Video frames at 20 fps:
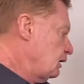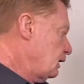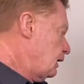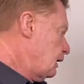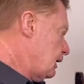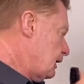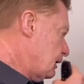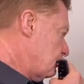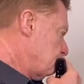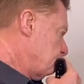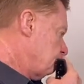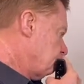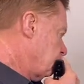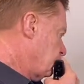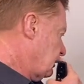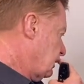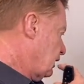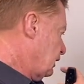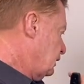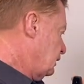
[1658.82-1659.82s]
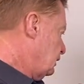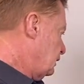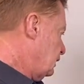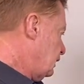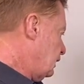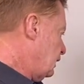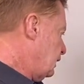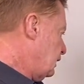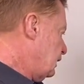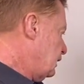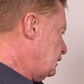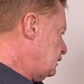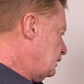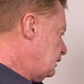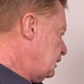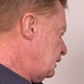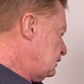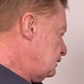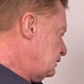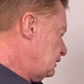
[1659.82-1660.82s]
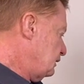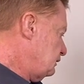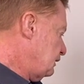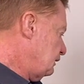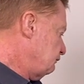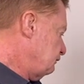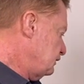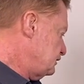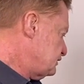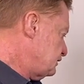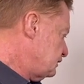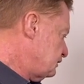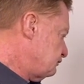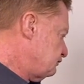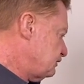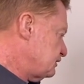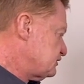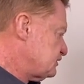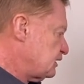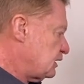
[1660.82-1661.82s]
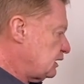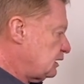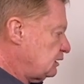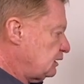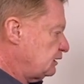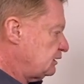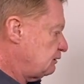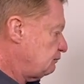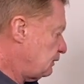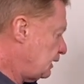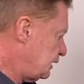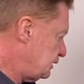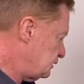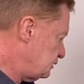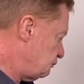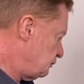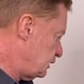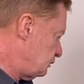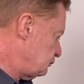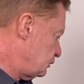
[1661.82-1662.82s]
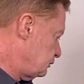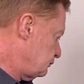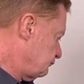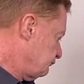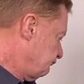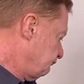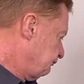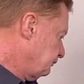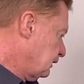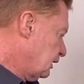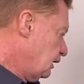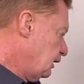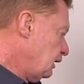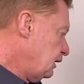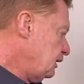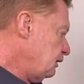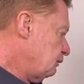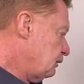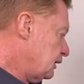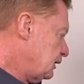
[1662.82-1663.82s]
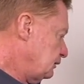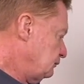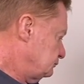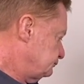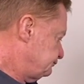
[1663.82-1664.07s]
and they've listed it for sale and they made an amendment. Anyway,